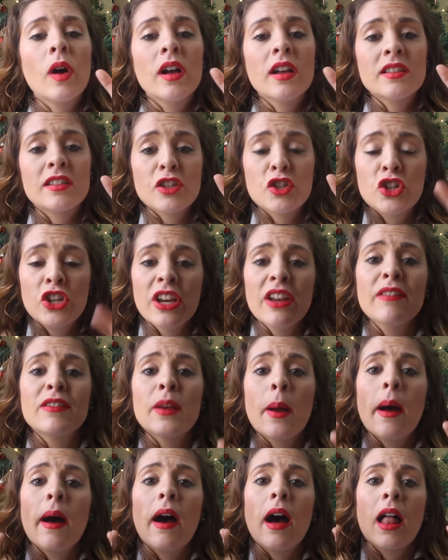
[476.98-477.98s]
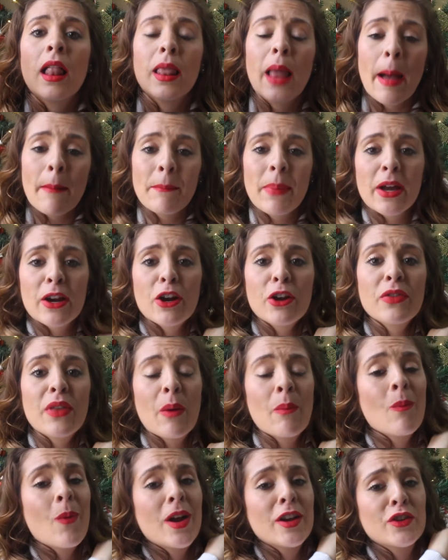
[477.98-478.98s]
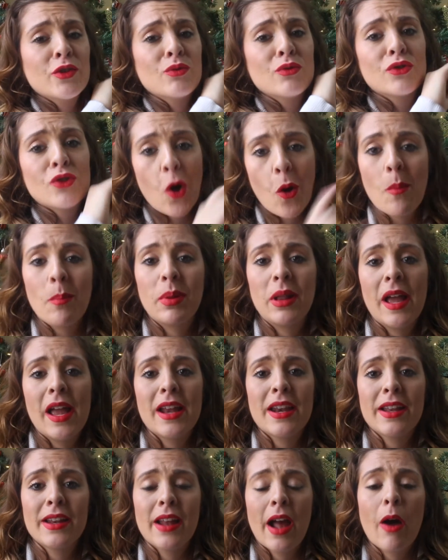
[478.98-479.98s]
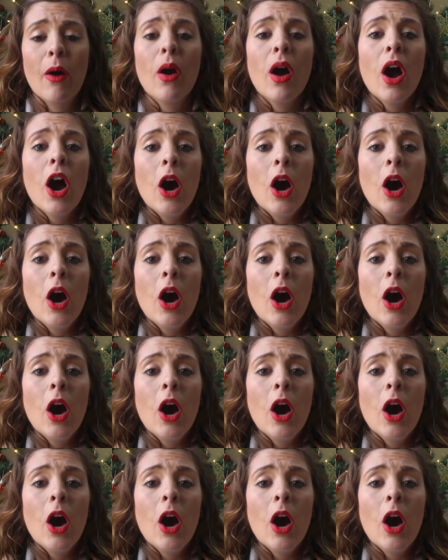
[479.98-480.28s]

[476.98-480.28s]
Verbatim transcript: is achieved a lot better than when you don't plan it out.